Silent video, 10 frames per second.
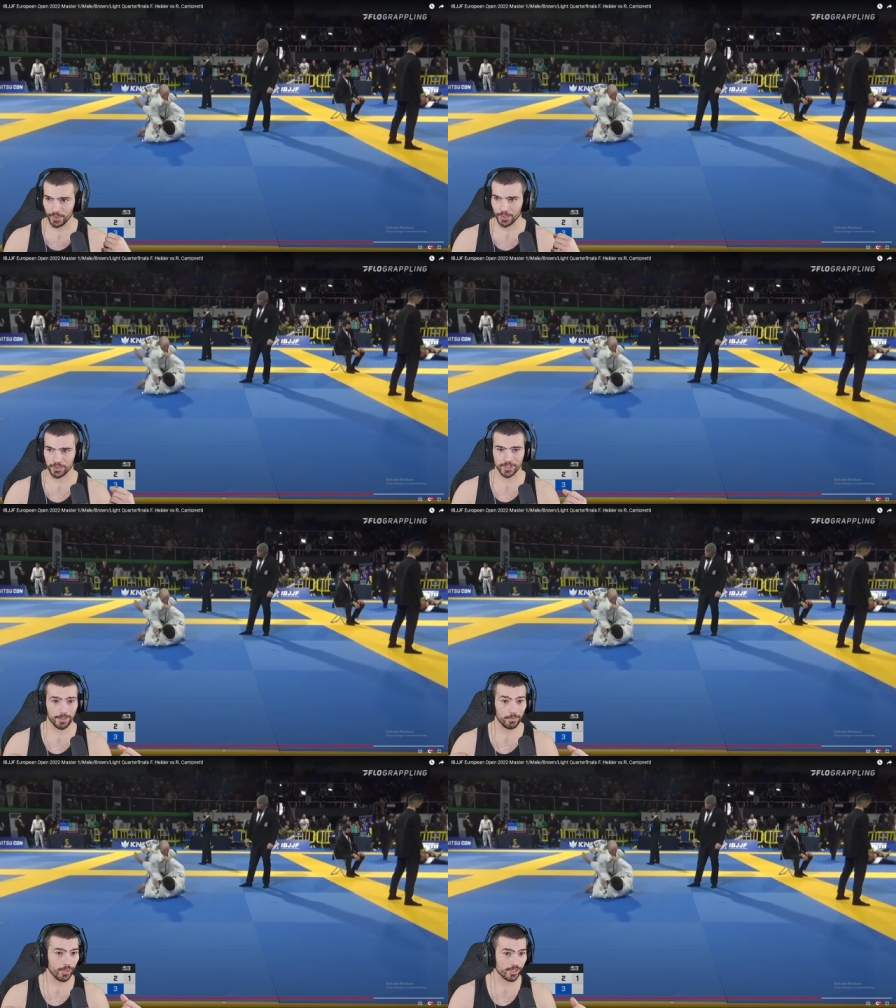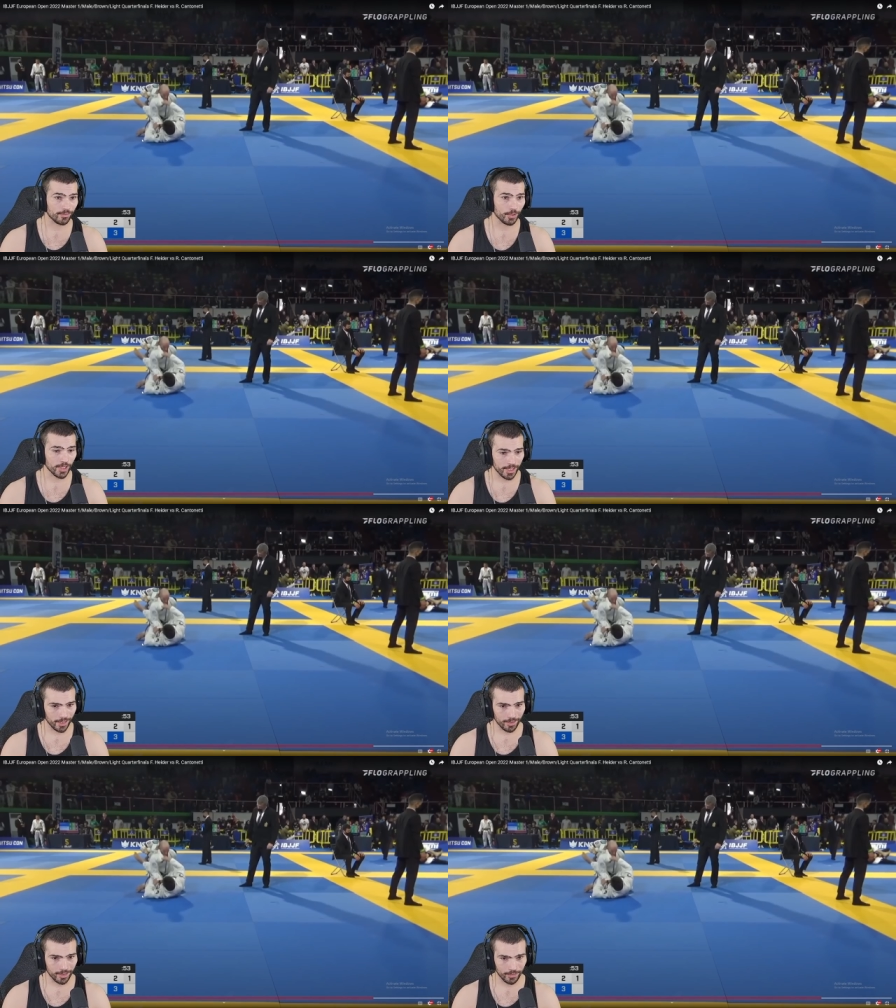There's a couple ways of looking at
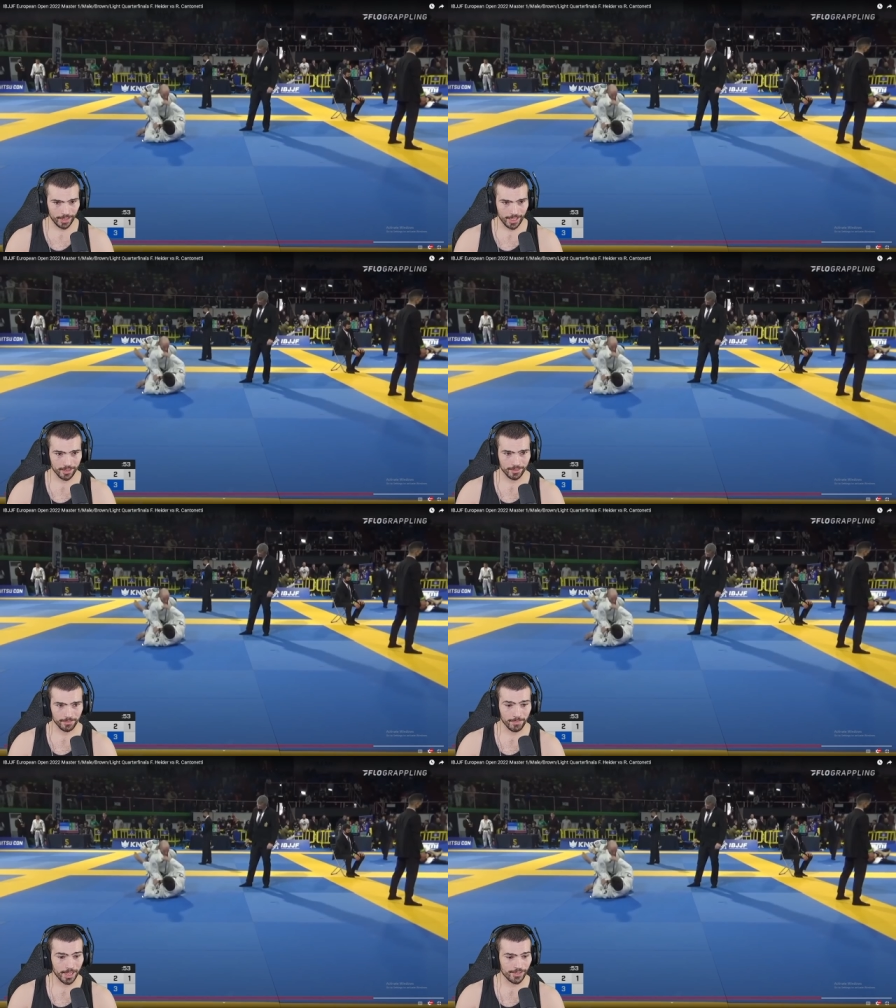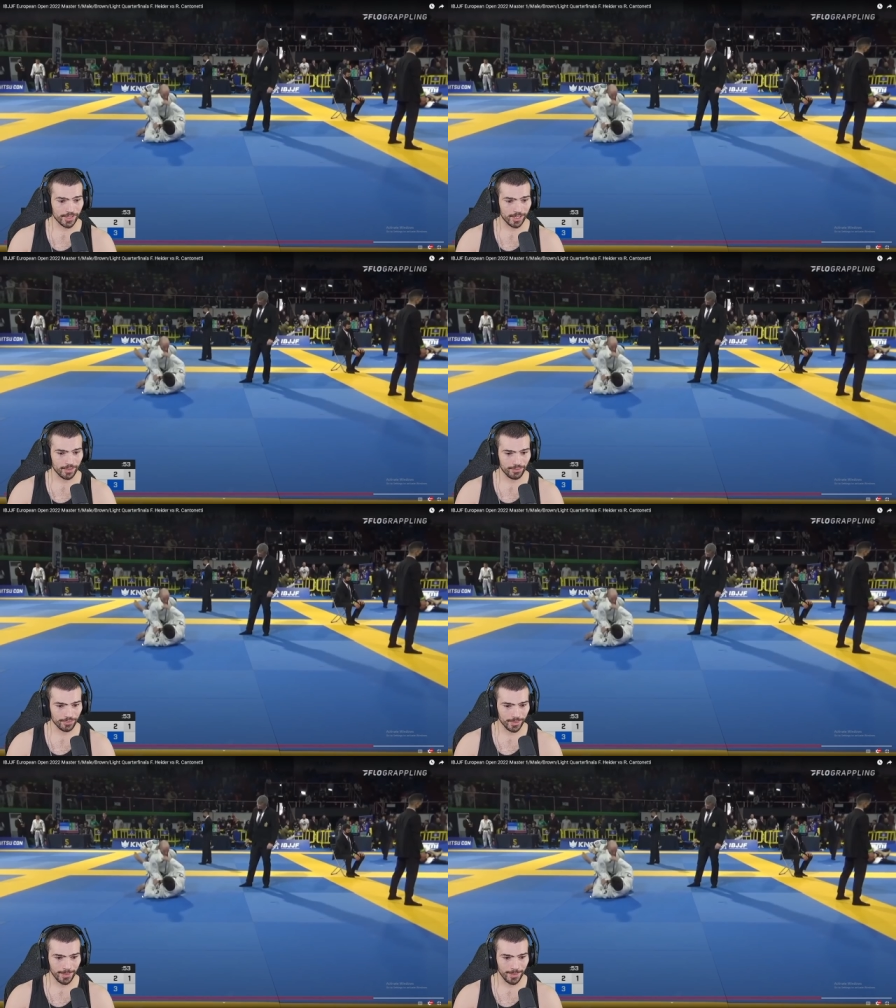it though. Like myself,